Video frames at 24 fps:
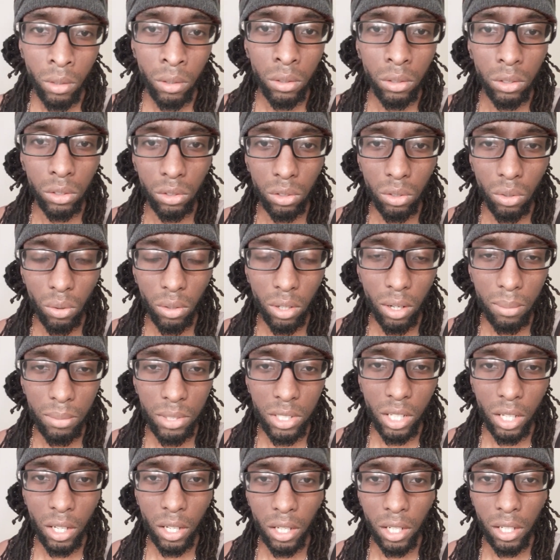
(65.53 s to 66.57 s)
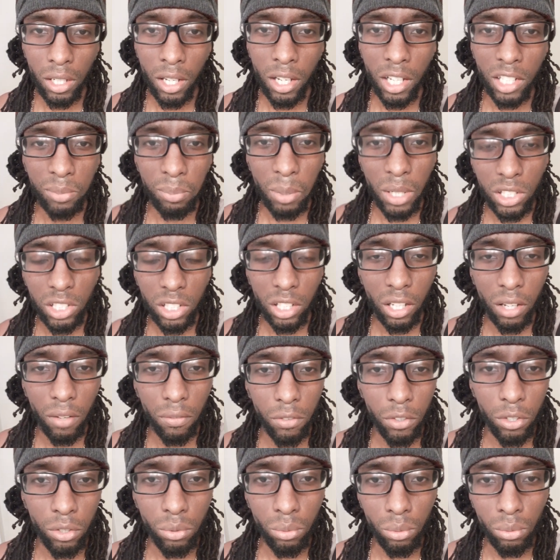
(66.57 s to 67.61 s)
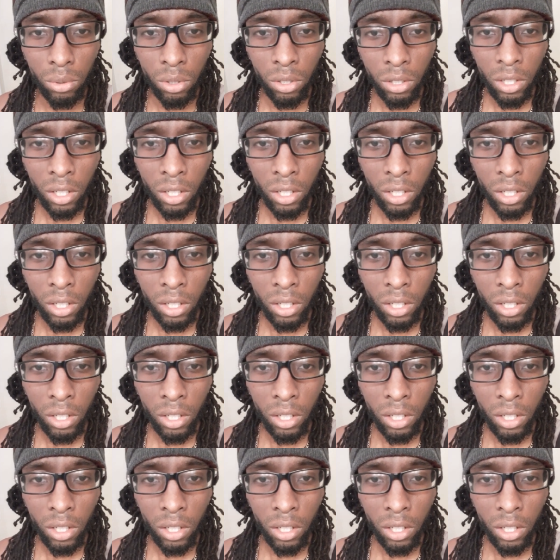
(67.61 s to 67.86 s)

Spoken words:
You know what I'm saying? Especially if you